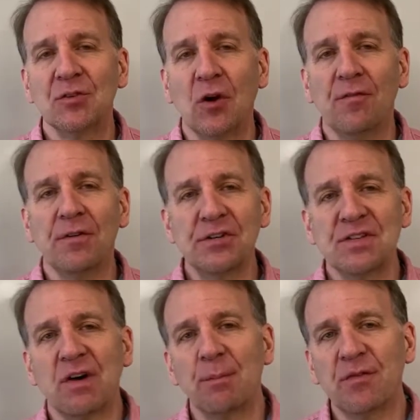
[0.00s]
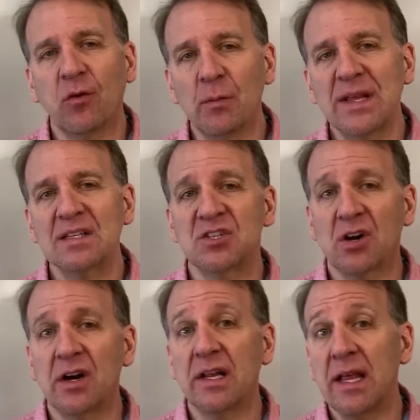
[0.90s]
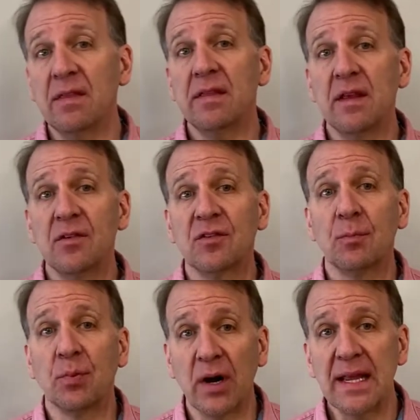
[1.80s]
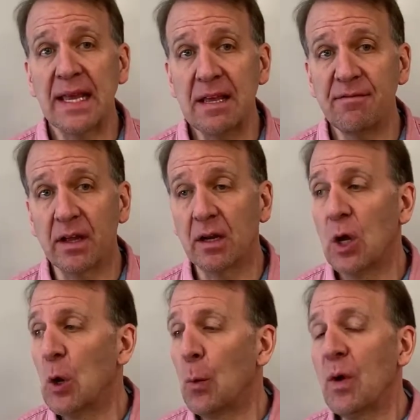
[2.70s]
So first of all, before we get started in this break even,